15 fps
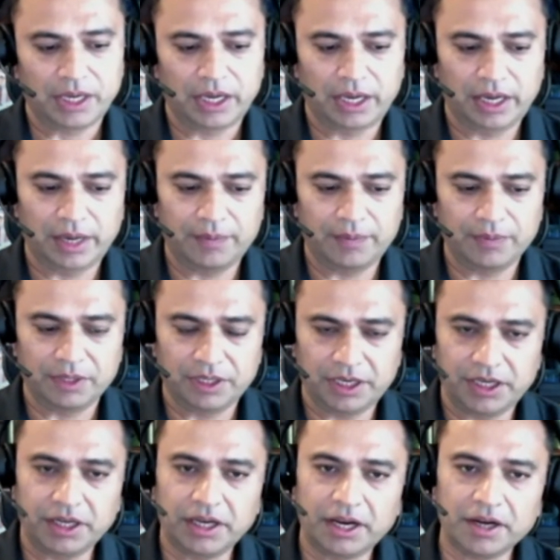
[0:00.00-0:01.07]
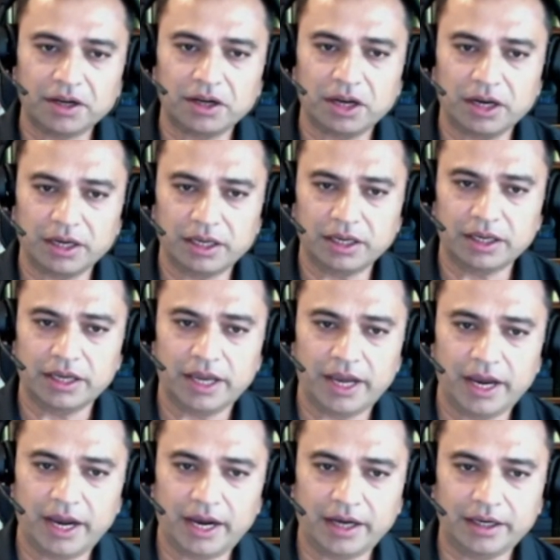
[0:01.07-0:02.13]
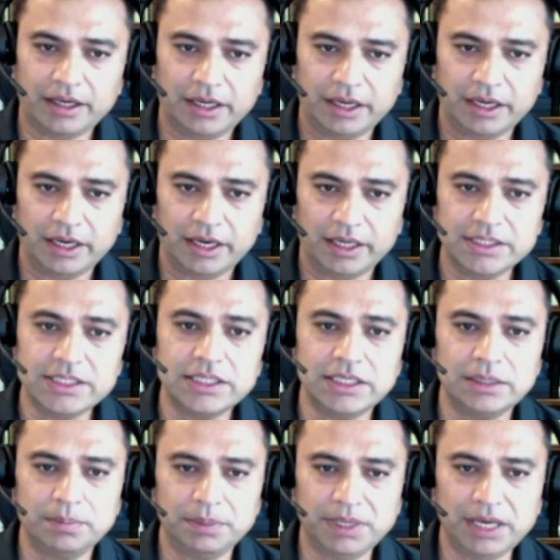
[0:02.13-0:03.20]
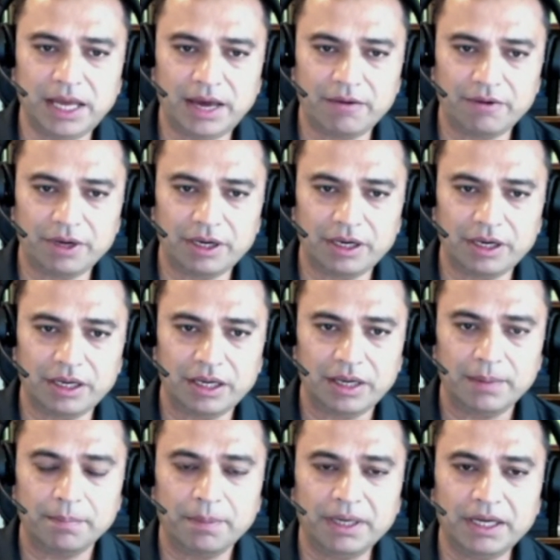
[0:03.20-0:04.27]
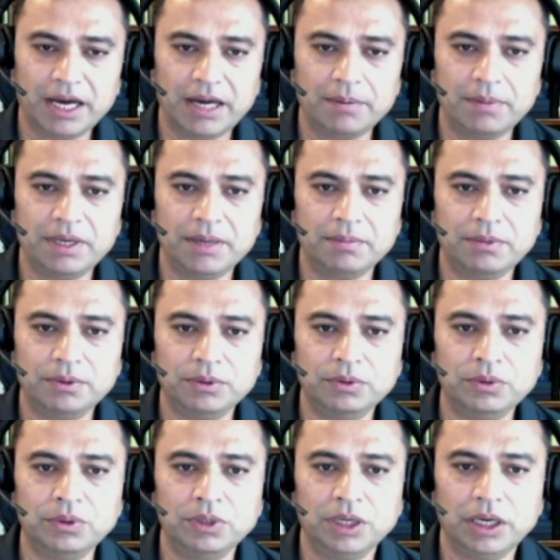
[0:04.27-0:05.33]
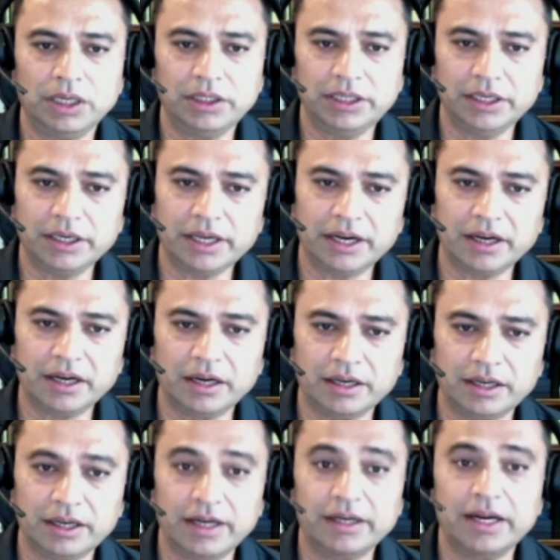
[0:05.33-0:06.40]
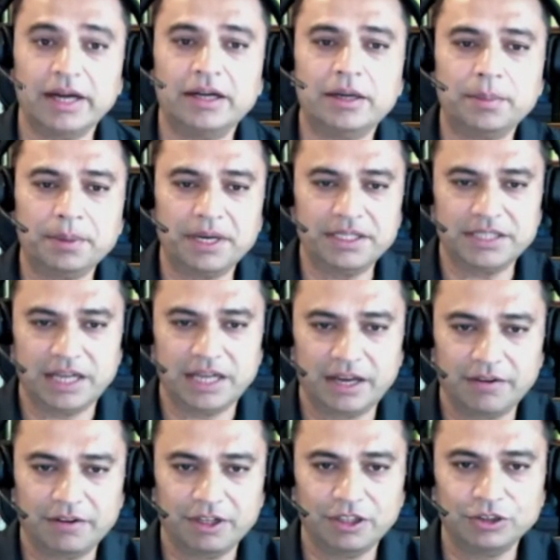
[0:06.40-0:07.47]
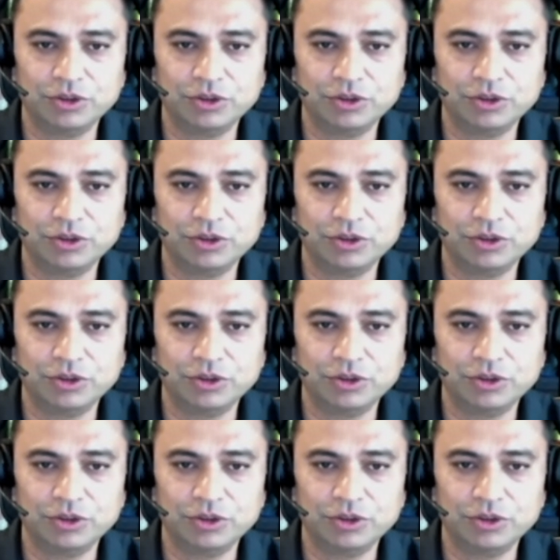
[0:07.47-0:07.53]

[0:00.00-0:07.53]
a data cataloging at a C D P level, but I B M do data cataloging at enterprise level.